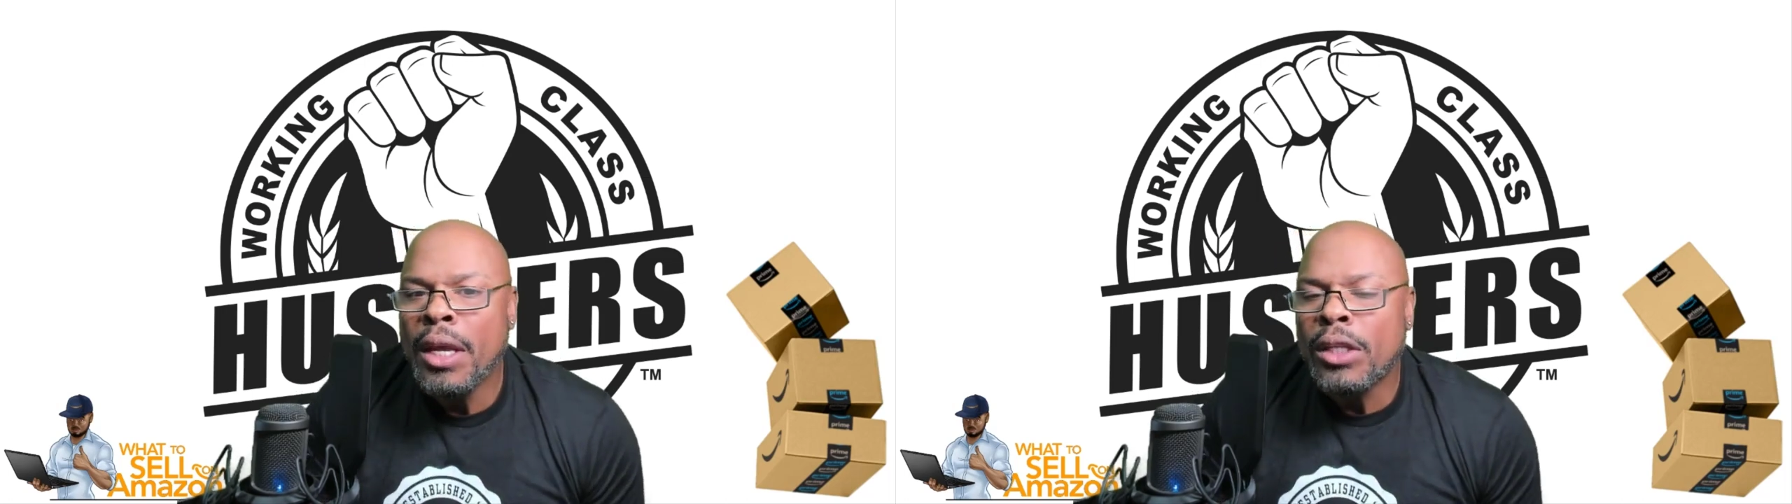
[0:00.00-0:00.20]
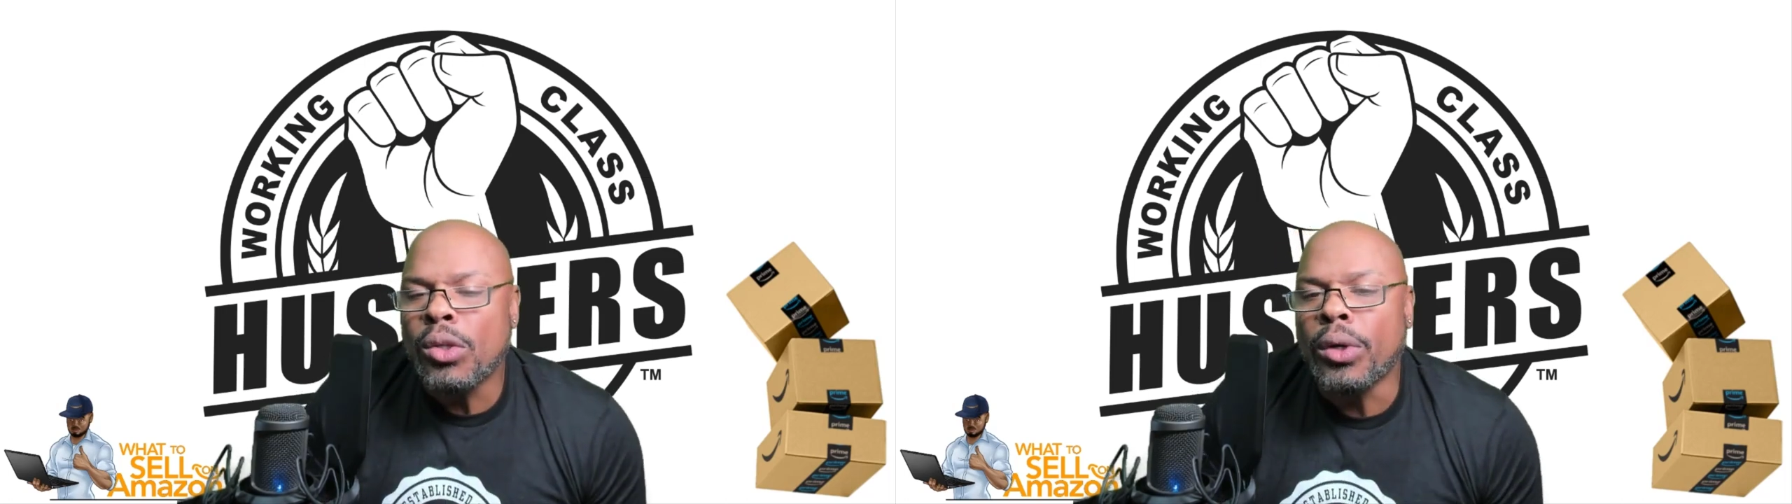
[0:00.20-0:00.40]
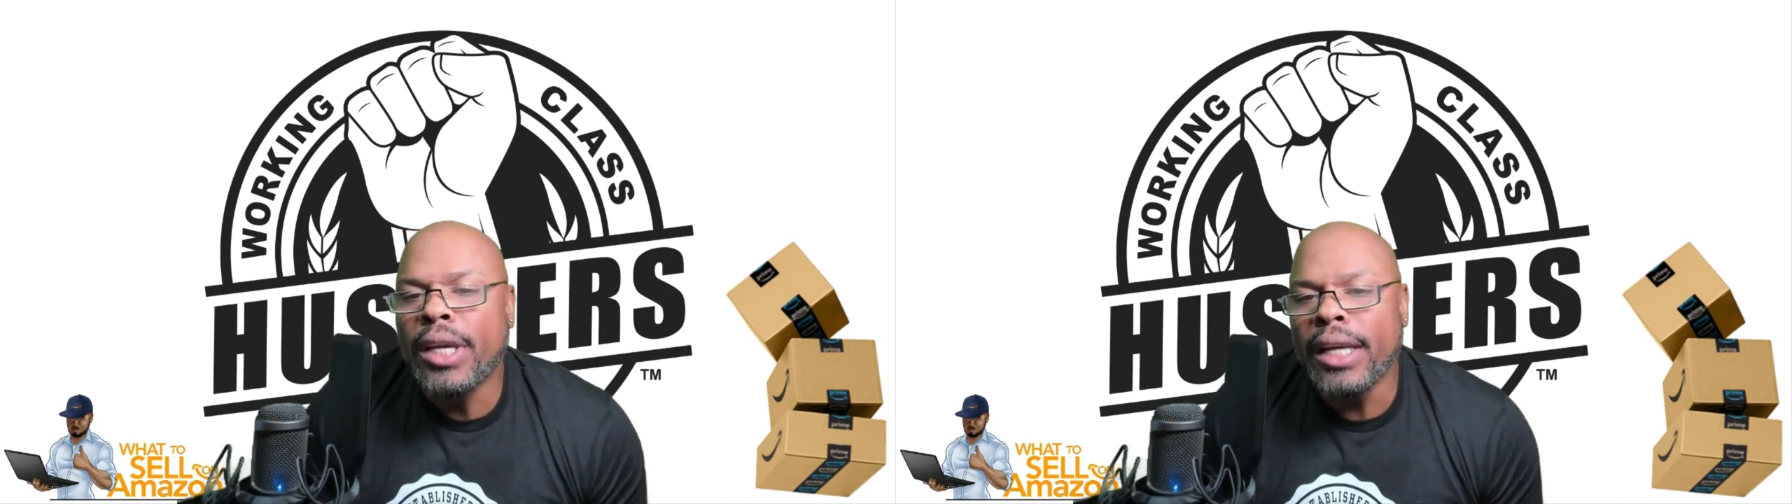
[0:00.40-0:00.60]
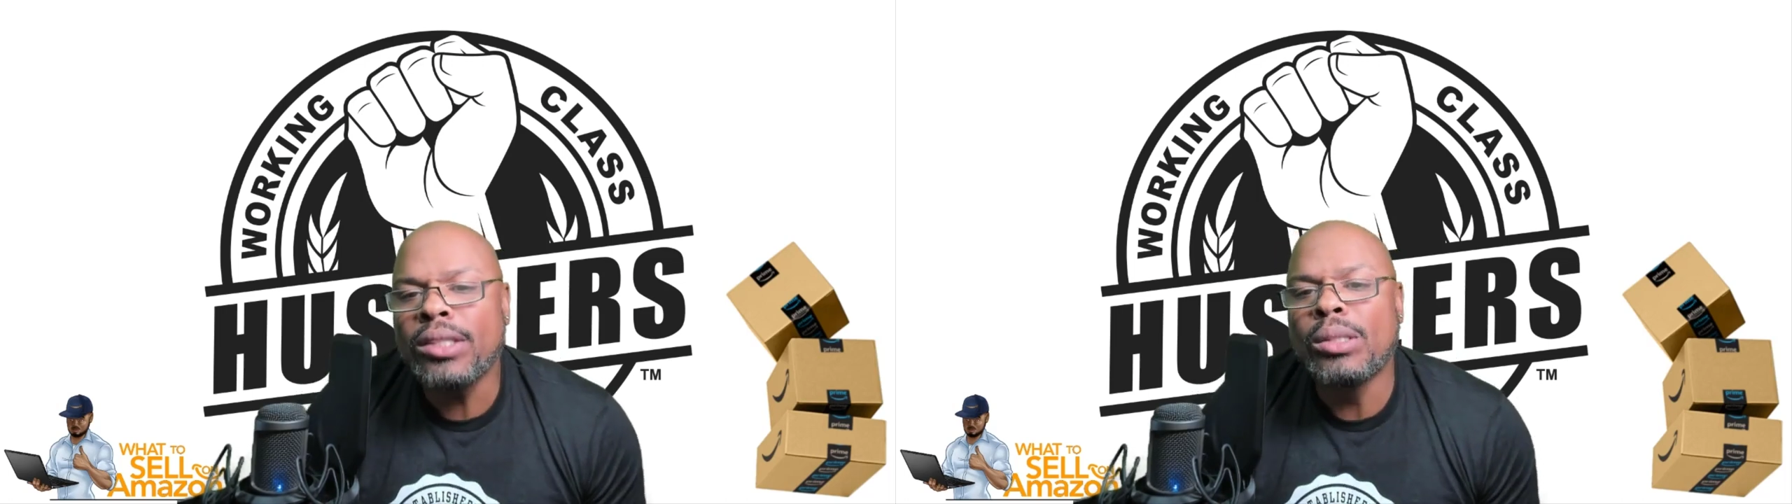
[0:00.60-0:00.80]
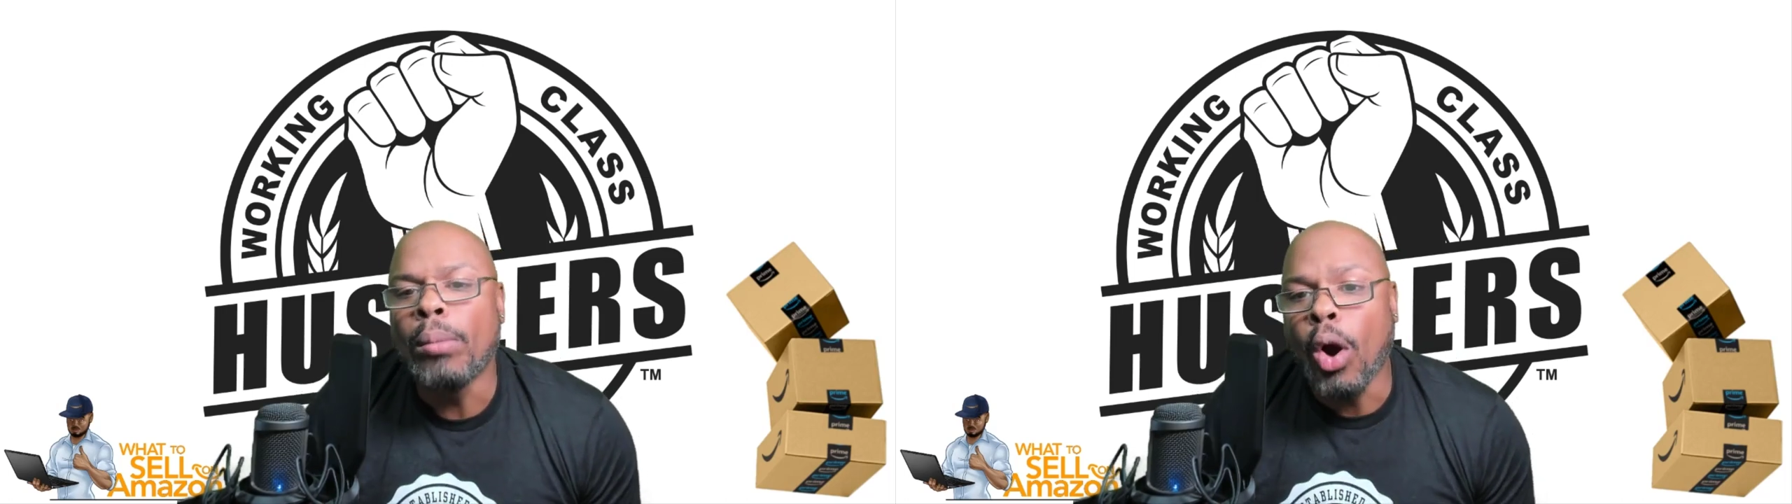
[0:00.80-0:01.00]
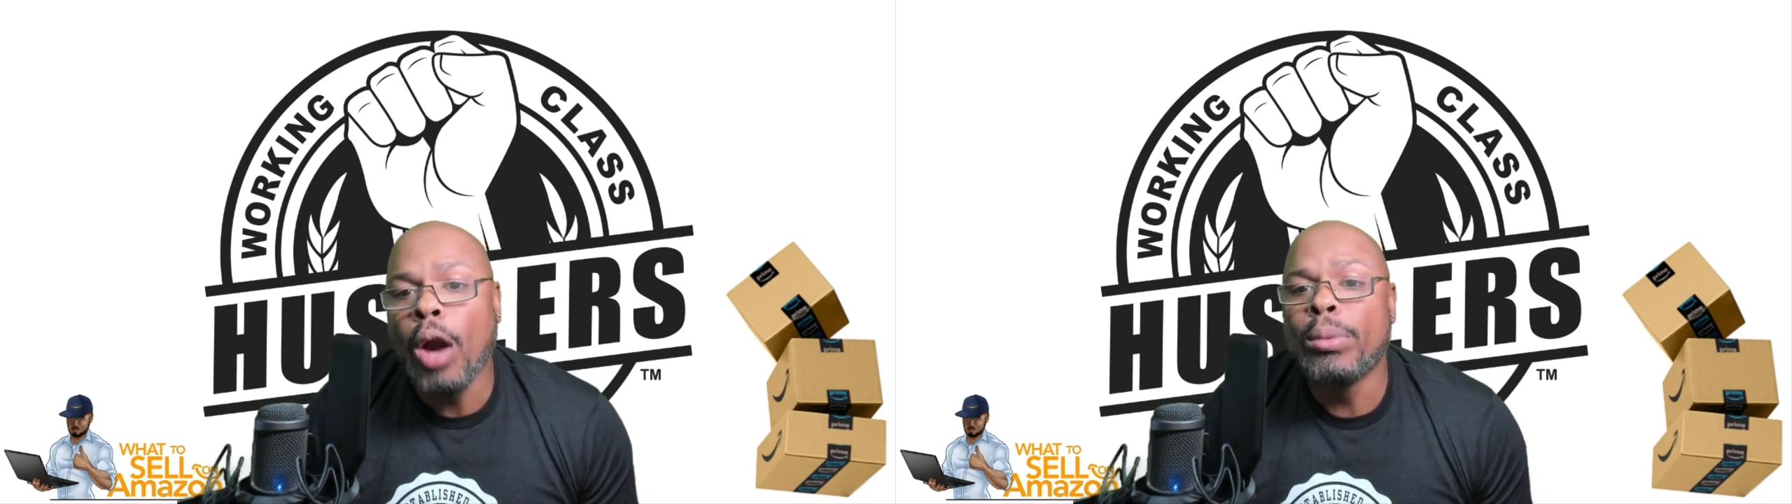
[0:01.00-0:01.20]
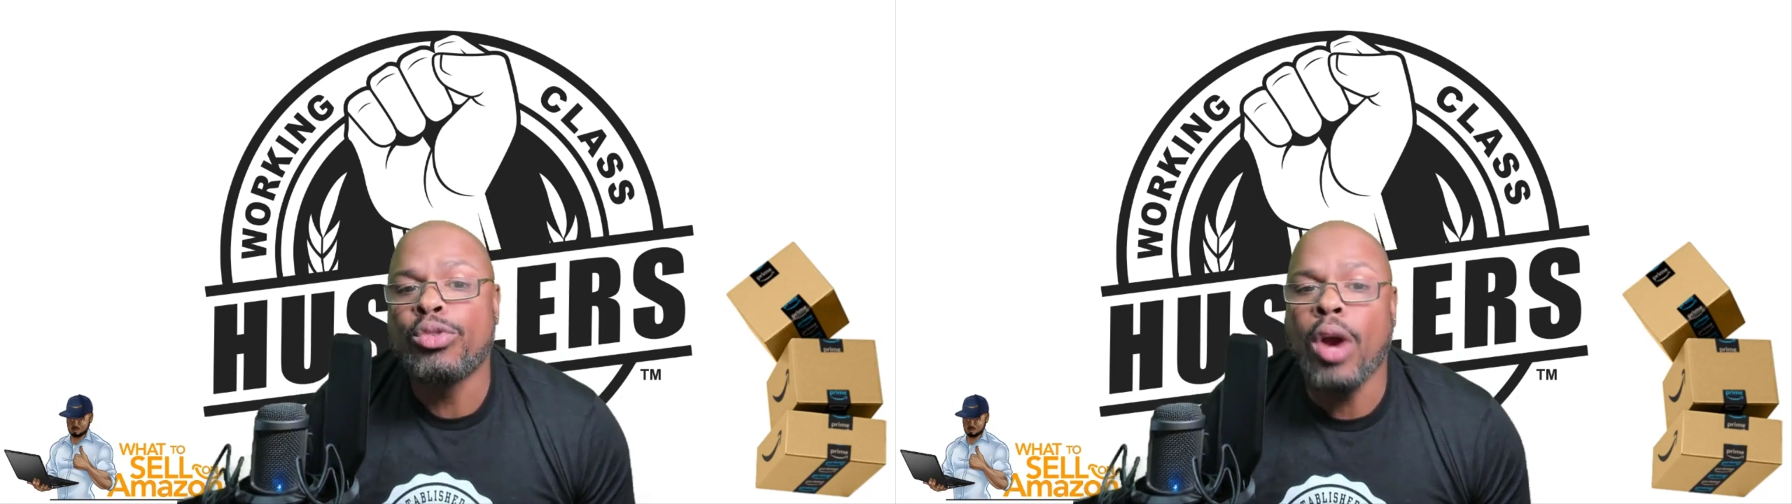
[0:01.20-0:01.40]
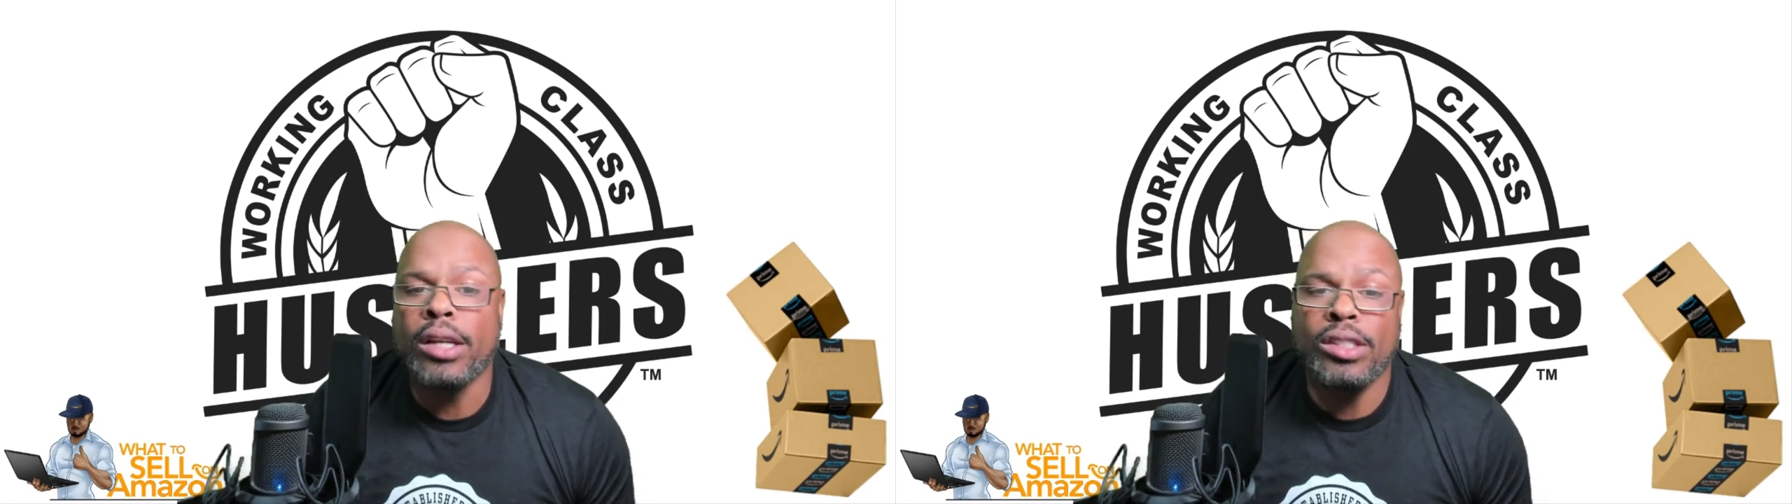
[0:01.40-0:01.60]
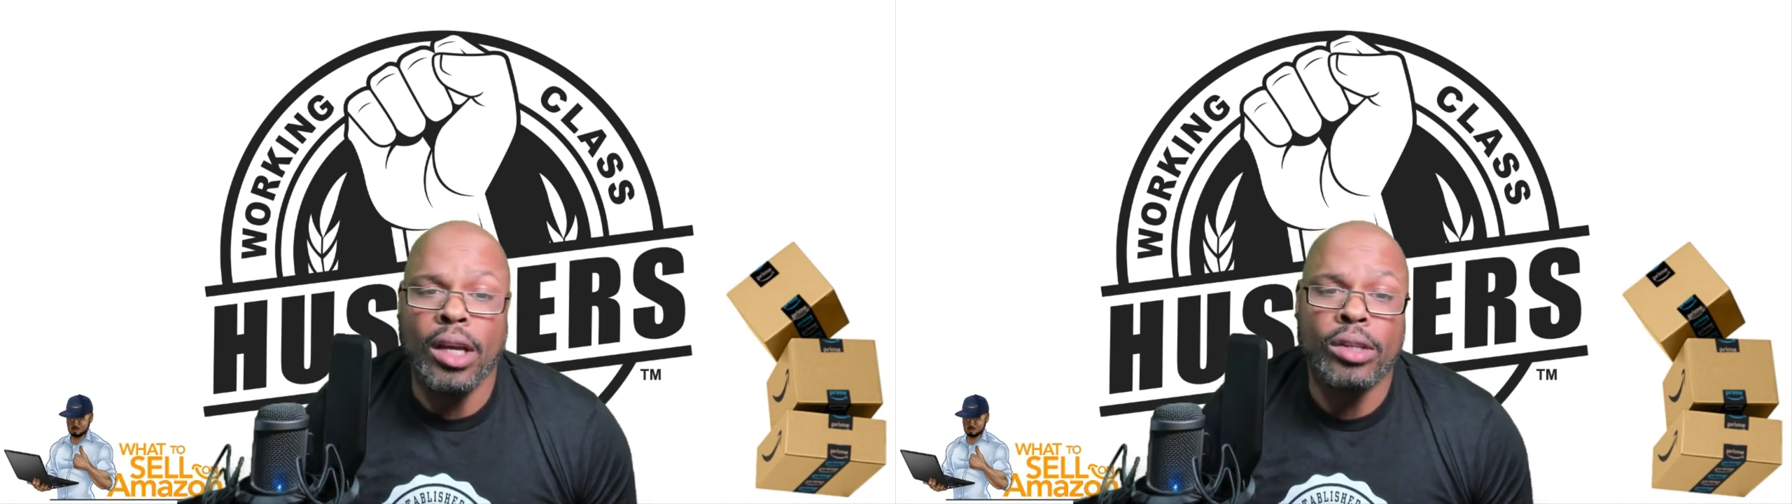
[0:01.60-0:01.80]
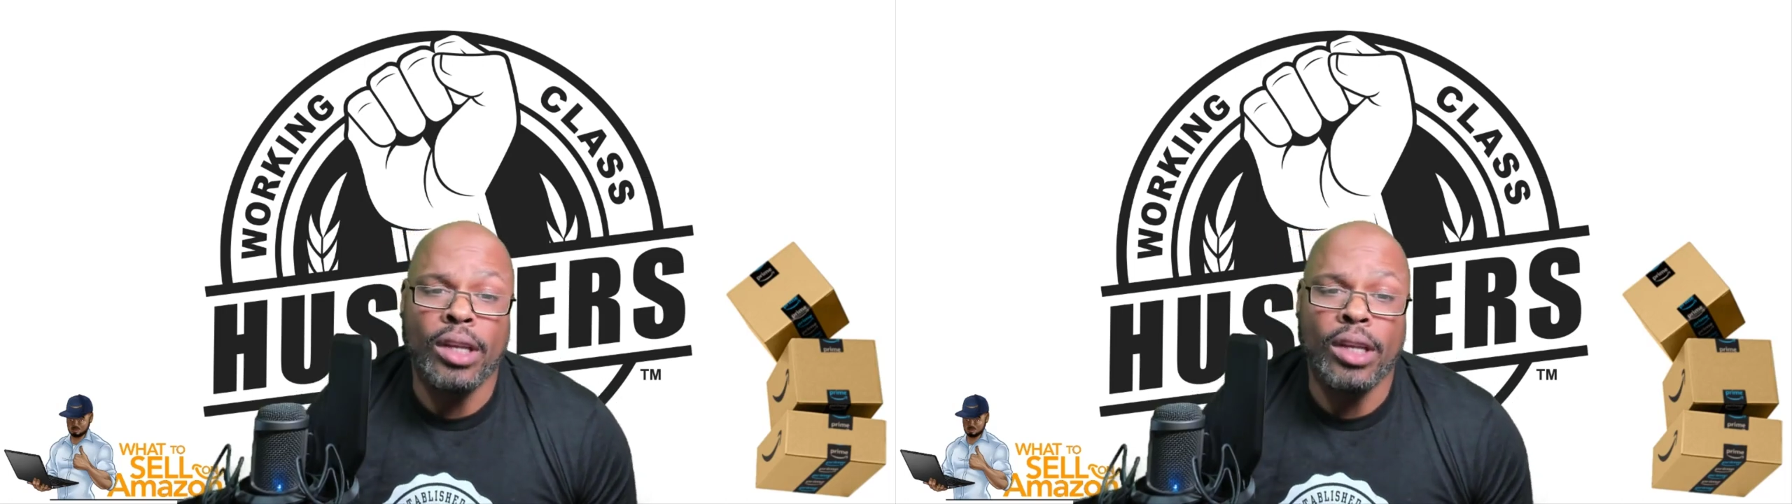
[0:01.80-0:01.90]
So get some arbitrage sales,